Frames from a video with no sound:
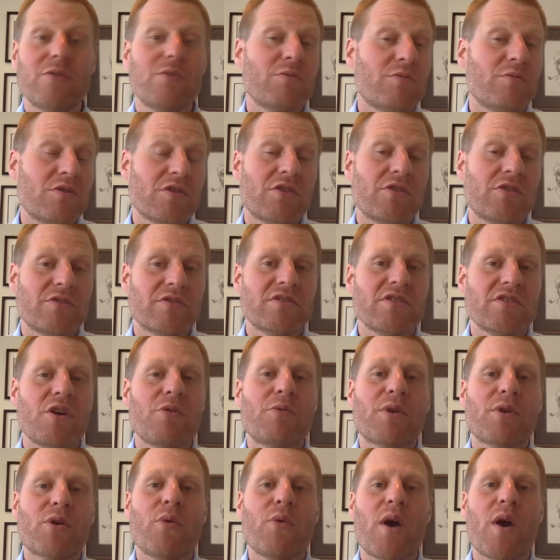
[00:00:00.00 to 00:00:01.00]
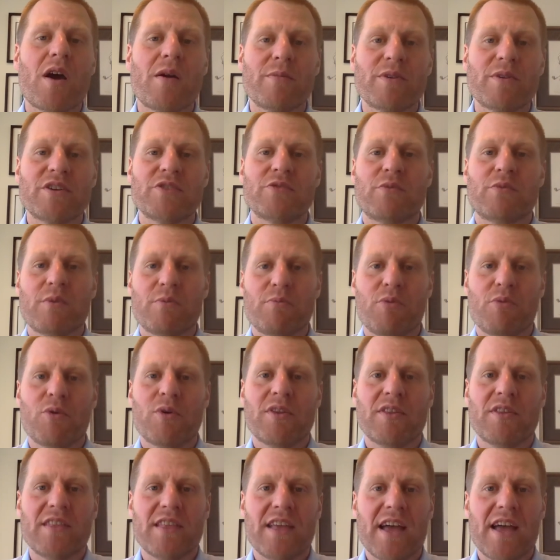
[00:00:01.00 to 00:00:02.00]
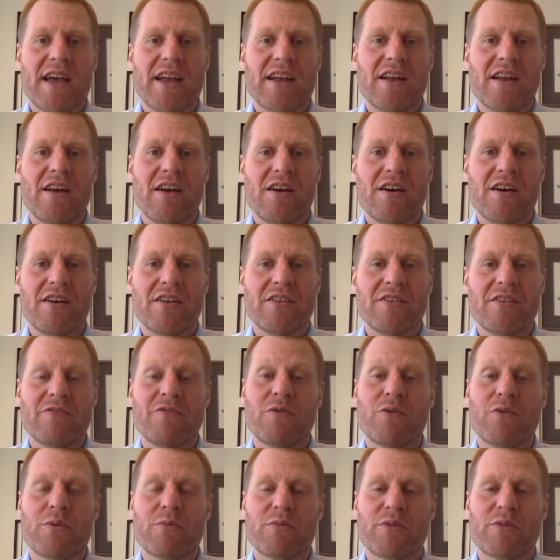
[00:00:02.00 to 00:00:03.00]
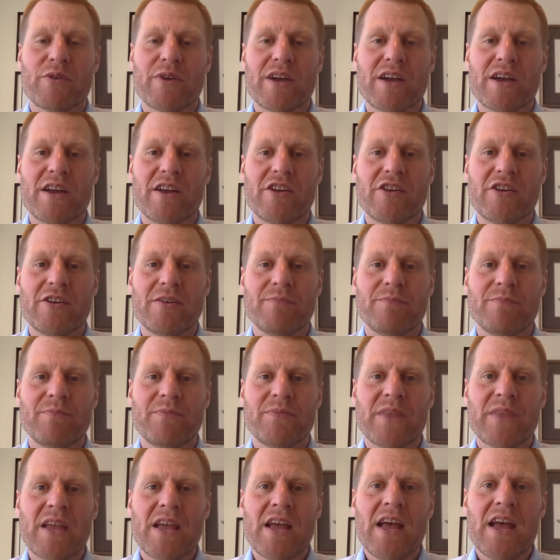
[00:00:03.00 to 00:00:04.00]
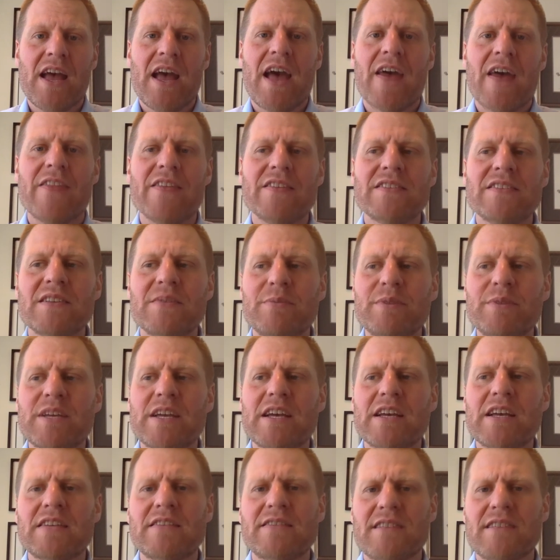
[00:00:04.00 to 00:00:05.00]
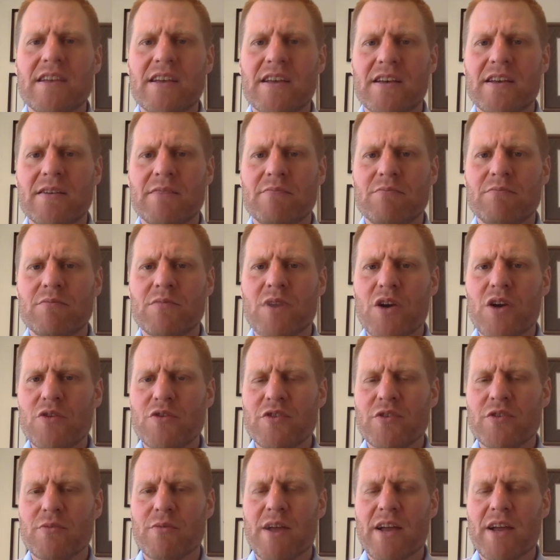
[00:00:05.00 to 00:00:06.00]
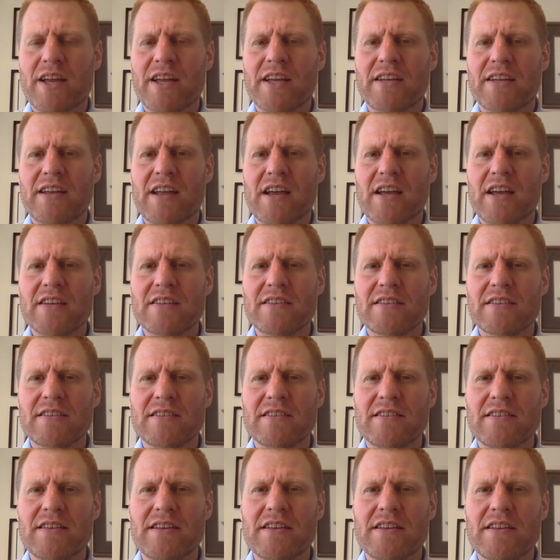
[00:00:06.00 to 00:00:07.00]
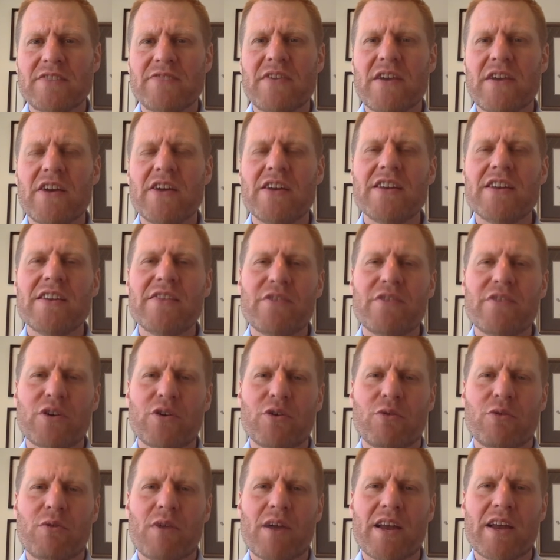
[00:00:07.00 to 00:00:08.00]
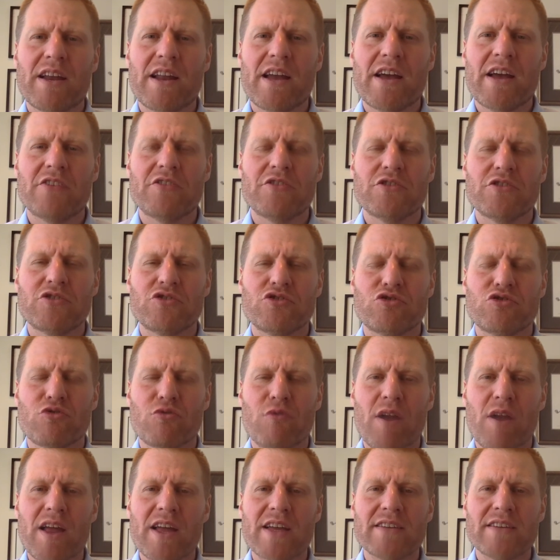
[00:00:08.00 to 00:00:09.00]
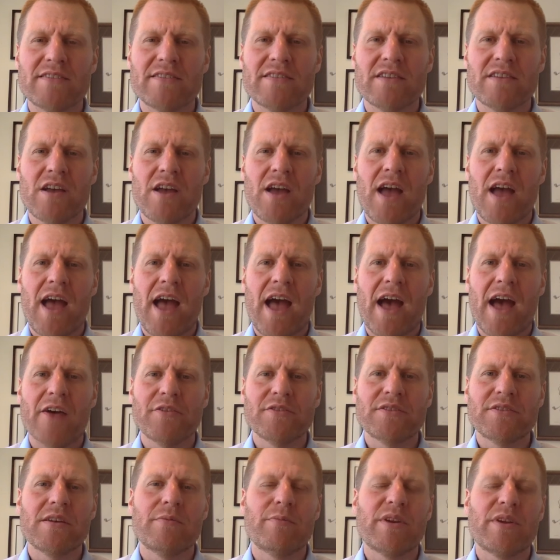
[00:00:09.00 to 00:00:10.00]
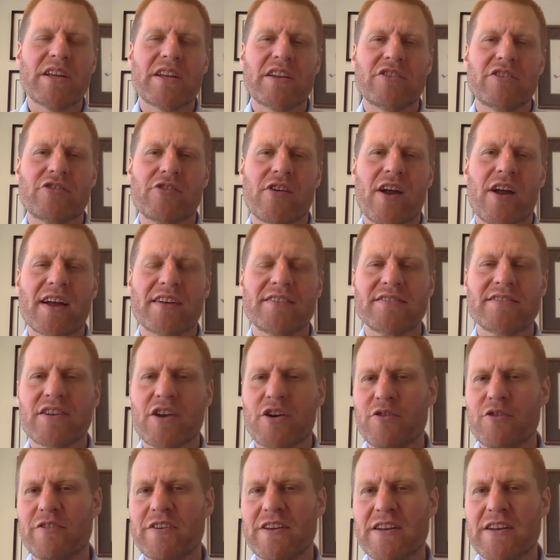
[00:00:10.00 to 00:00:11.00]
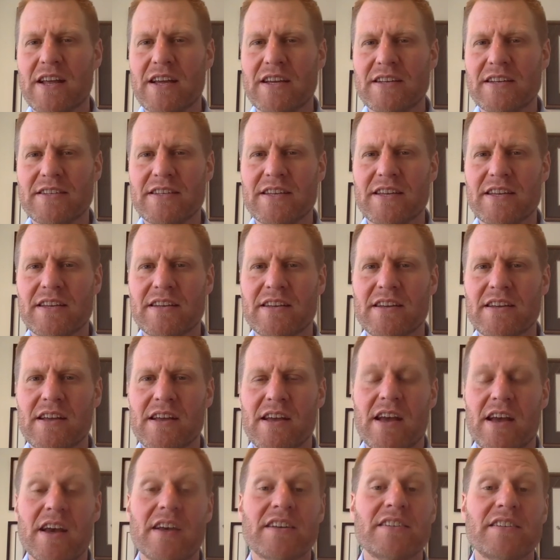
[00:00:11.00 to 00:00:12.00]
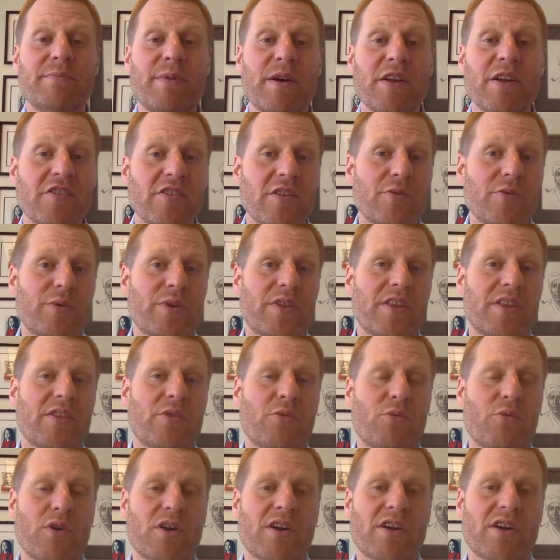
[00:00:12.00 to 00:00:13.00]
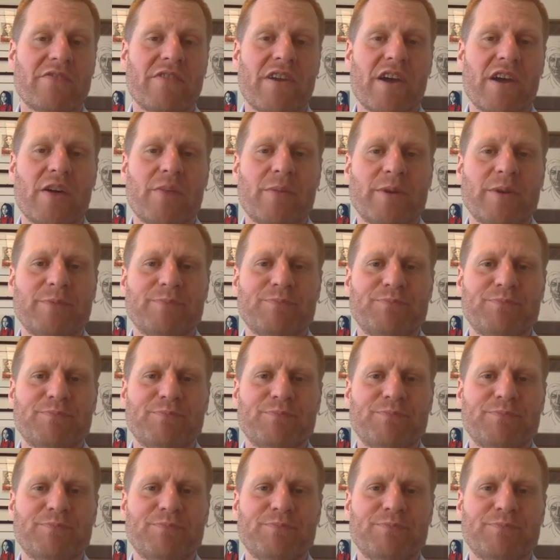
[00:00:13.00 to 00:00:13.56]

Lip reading: there's no requirement to report that on the Form 300. And this is because the OSHA recognizes that it's very difficult right now to trace how somebody contracts COVID-19, especially within the work environment.